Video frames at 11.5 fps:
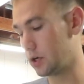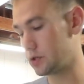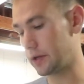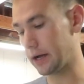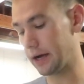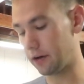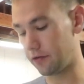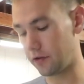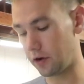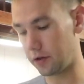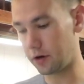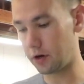so that kind of
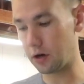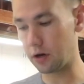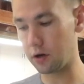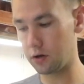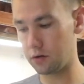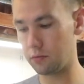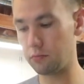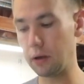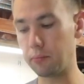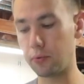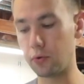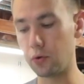further
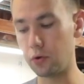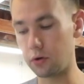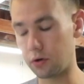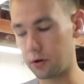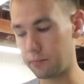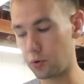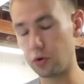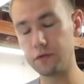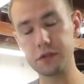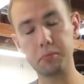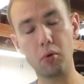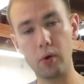
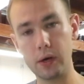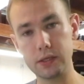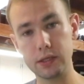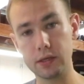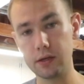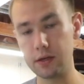proves the point